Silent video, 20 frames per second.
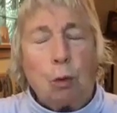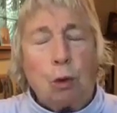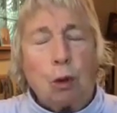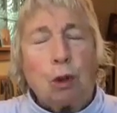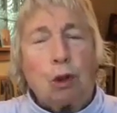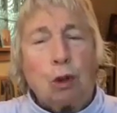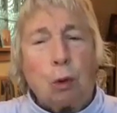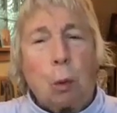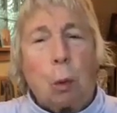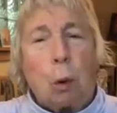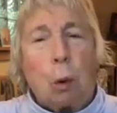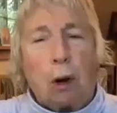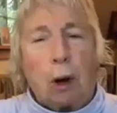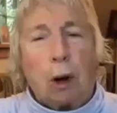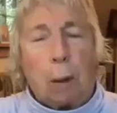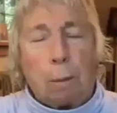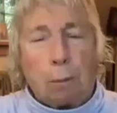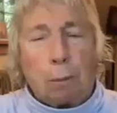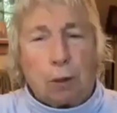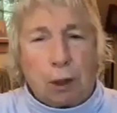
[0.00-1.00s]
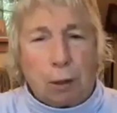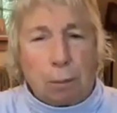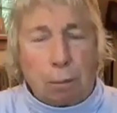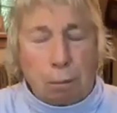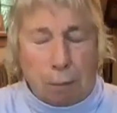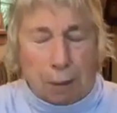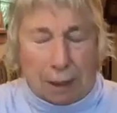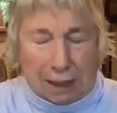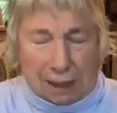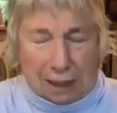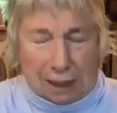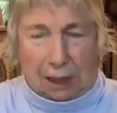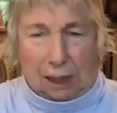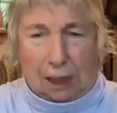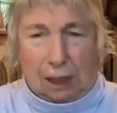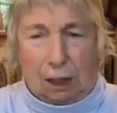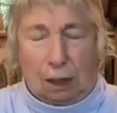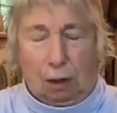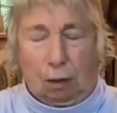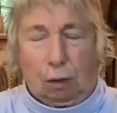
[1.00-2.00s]
that you are up to
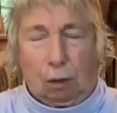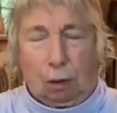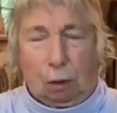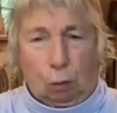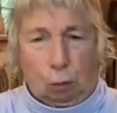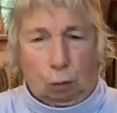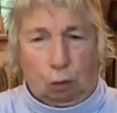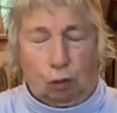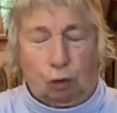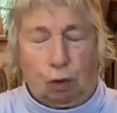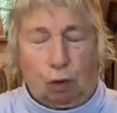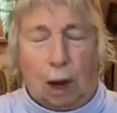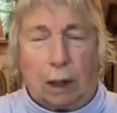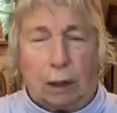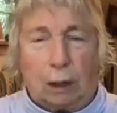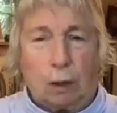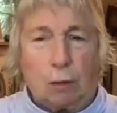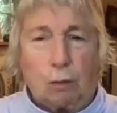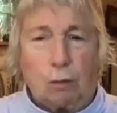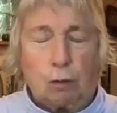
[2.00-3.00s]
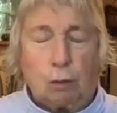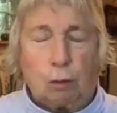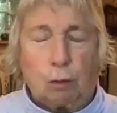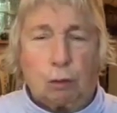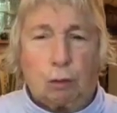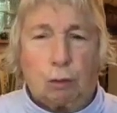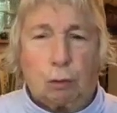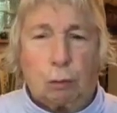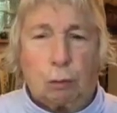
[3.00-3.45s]
meeting those challenges.